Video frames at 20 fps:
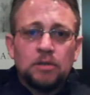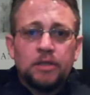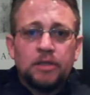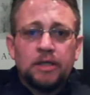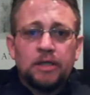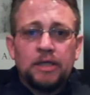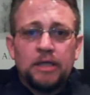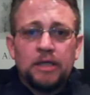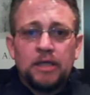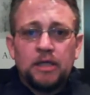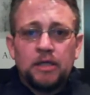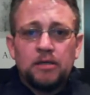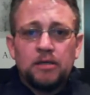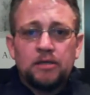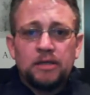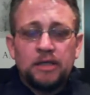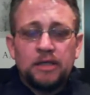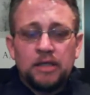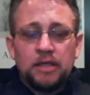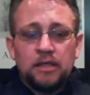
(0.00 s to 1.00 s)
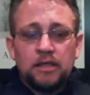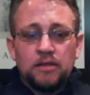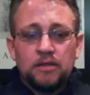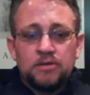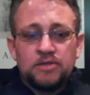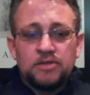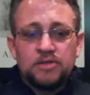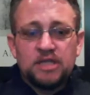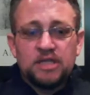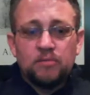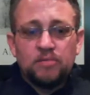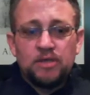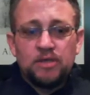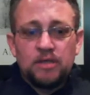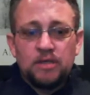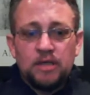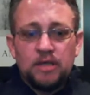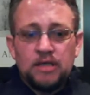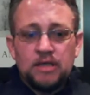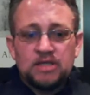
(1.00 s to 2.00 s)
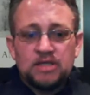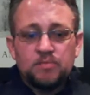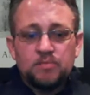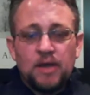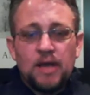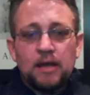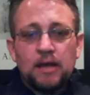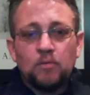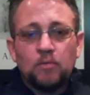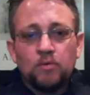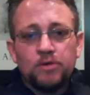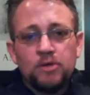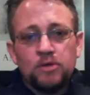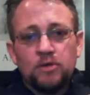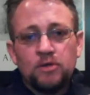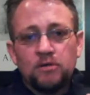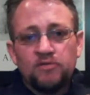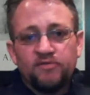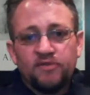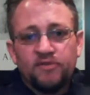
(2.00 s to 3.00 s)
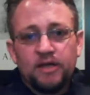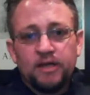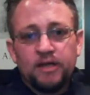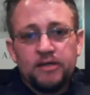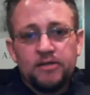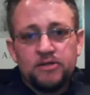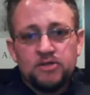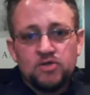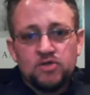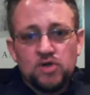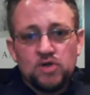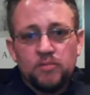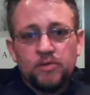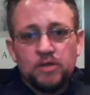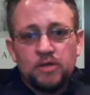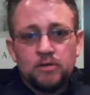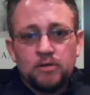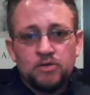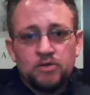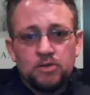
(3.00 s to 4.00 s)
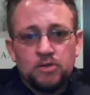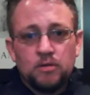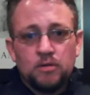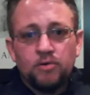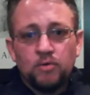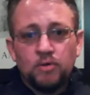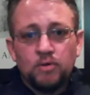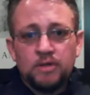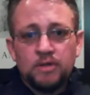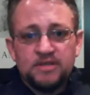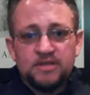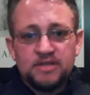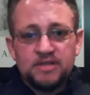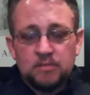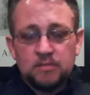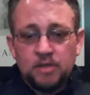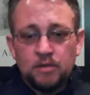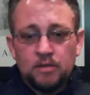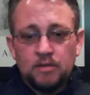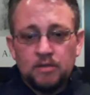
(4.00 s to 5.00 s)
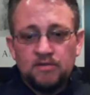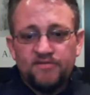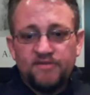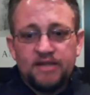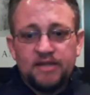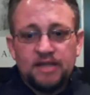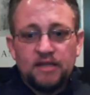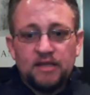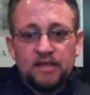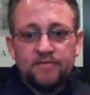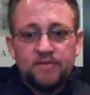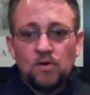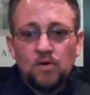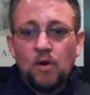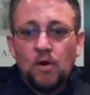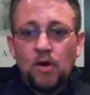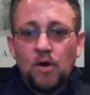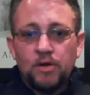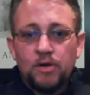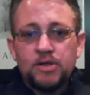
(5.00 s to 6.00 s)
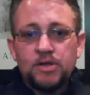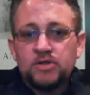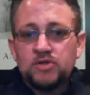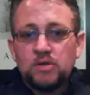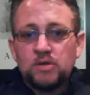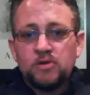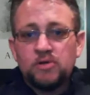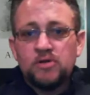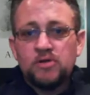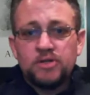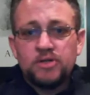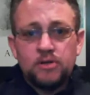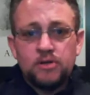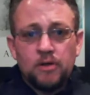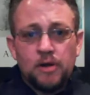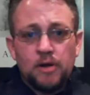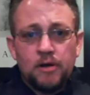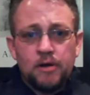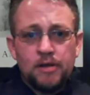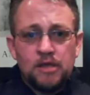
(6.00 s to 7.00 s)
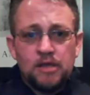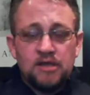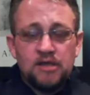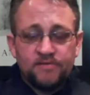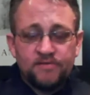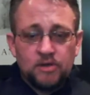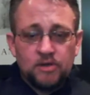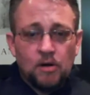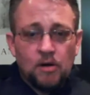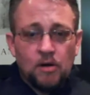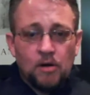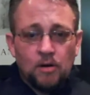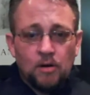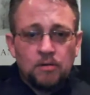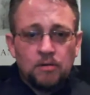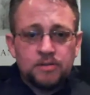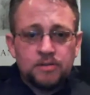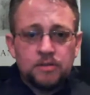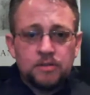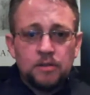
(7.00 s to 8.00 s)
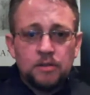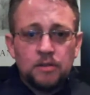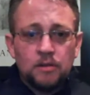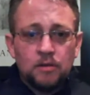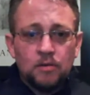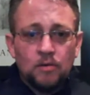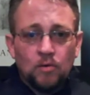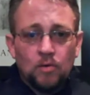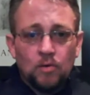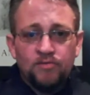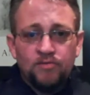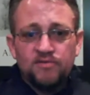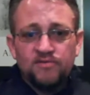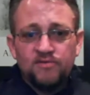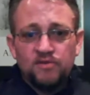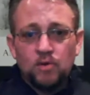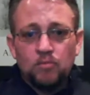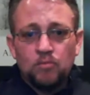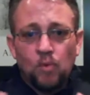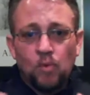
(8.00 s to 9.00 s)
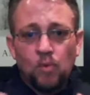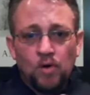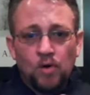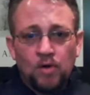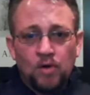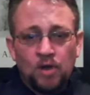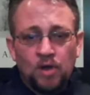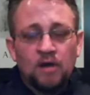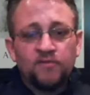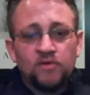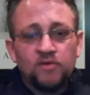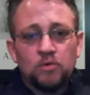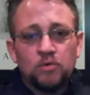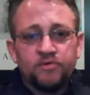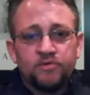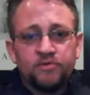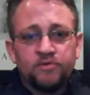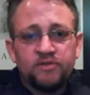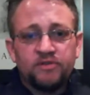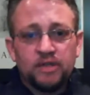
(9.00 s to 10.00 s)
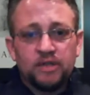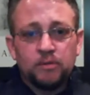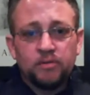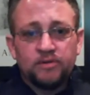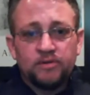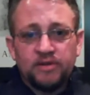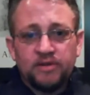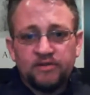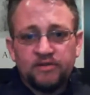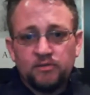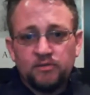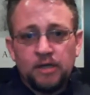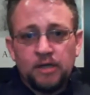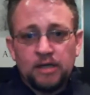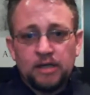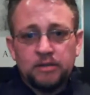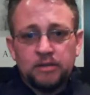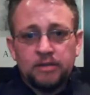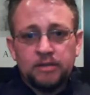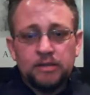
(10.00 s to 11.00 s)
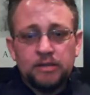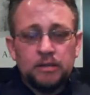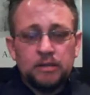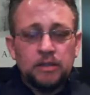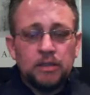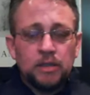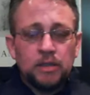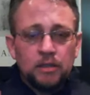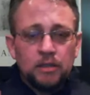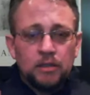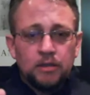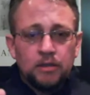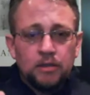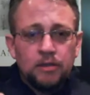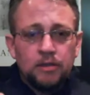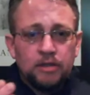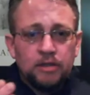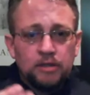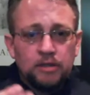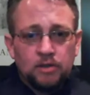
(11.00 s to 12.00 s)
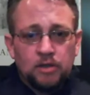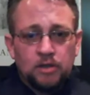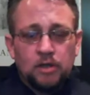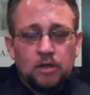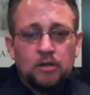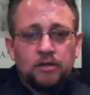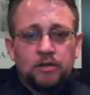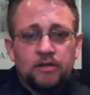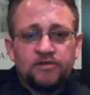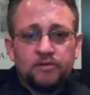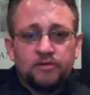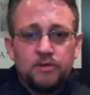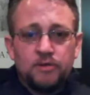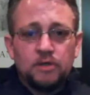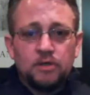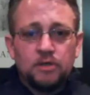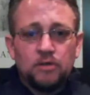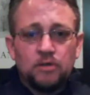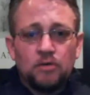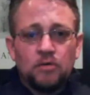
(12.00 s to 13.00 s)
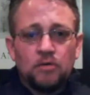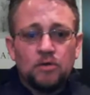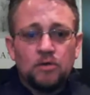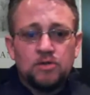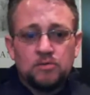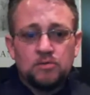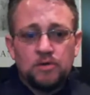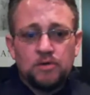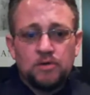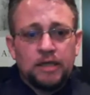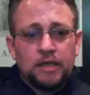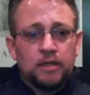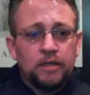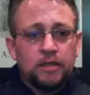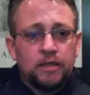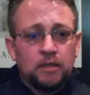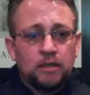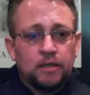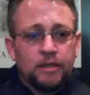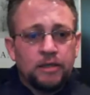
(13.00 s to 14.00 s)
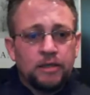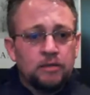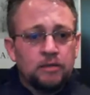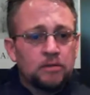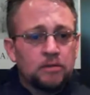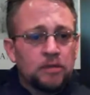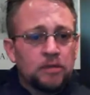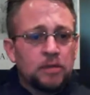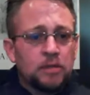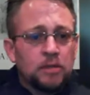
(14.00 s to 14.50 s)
And again, there's going to be a spot where you can find distributors. You can put in a zip code, find out if there are any distributors in your area. If there aren't, or if you feel more comfortable dealing with us directly, you can either call us or you can order directly online.